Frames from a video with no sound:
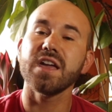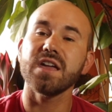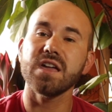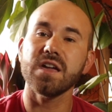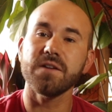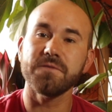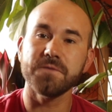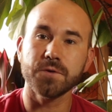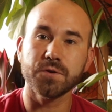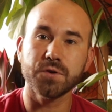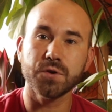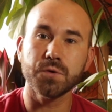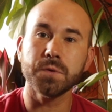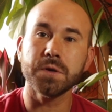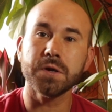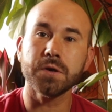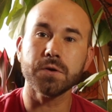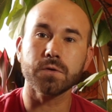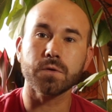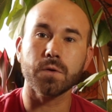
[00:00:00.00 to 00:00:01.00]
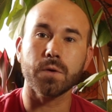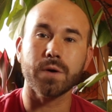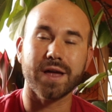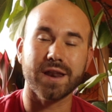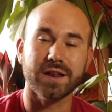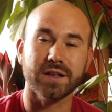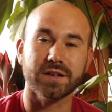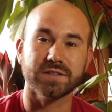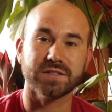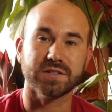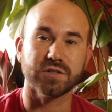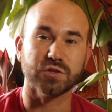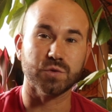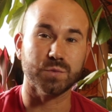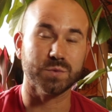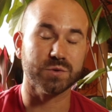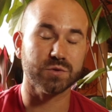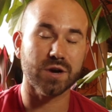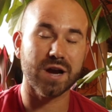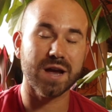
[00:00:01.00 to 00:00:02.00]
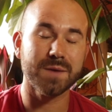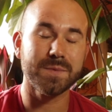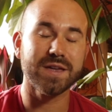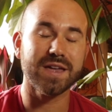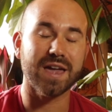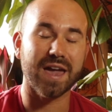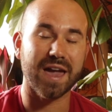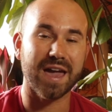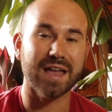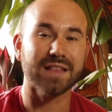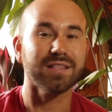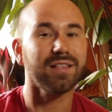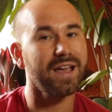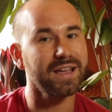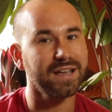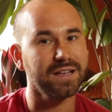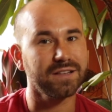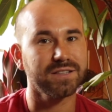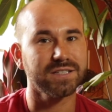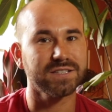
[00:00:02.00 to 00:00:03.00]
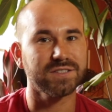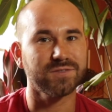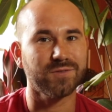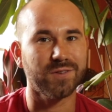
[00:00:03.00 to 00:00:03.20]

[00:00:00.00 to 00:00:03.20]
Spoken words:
If you're new here, go ahead and consider subscribing and liking this